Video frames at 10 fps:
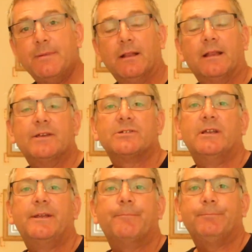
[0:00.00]
mil
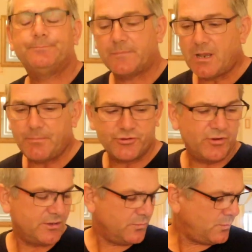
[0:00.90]
actually. I
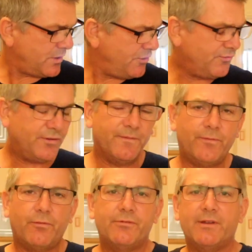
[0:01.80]
tried the
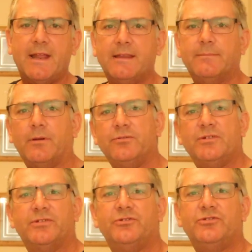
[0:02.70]
100-400 lens,
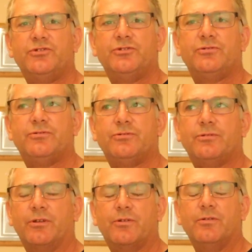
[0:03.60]

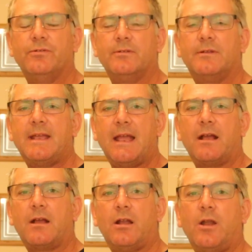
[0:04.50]
but I couldn't
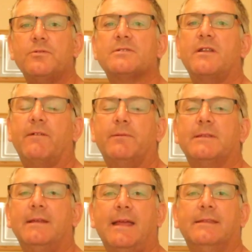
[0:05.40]
get close enough with
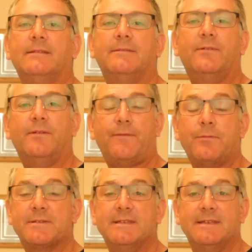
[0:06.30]
the lens for the
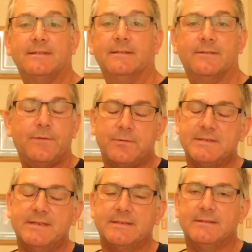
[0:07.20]
focusing distance.
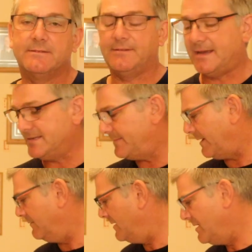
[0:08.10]
Focusing distance on that is
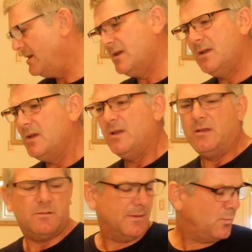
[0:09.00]
about
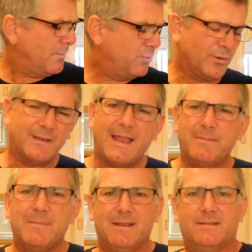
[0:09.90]

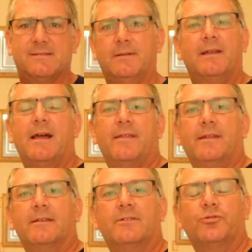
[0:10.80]
1.8 meters, something like that. I
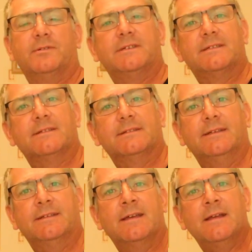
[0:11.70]
think the shortest distance
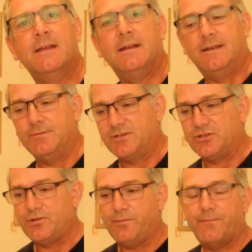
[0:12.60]
is, and it was
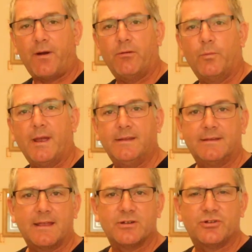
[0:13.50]
just too far away to
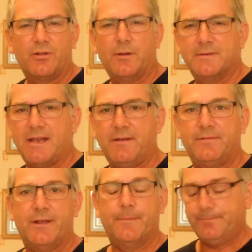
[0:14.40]
get the shot that I was
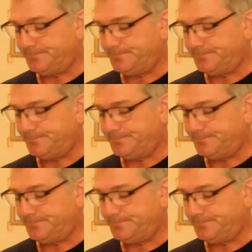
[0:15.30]
after.